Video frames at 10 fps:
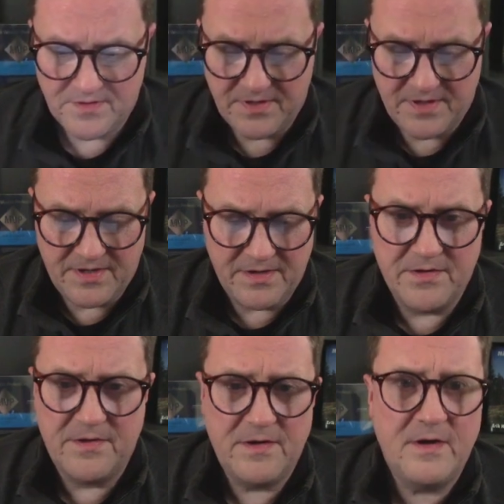
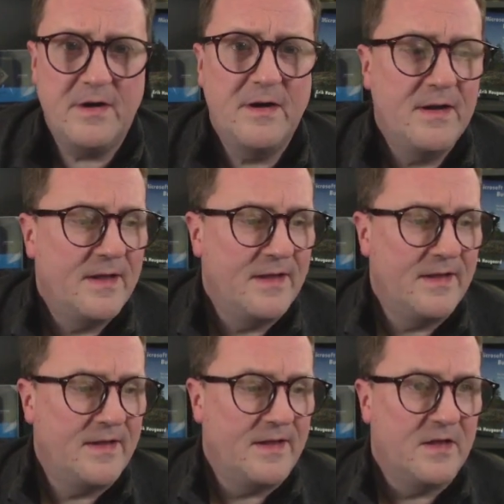here
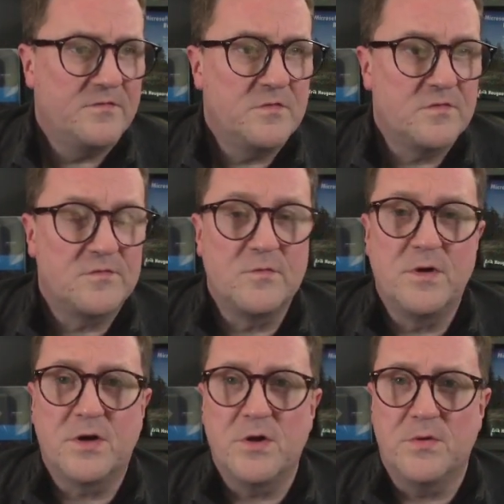is Visual
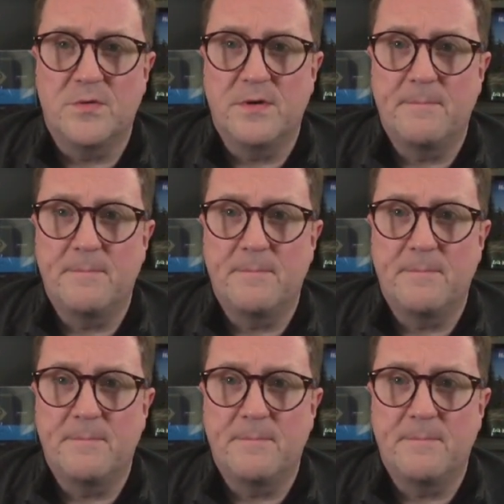Studio Code.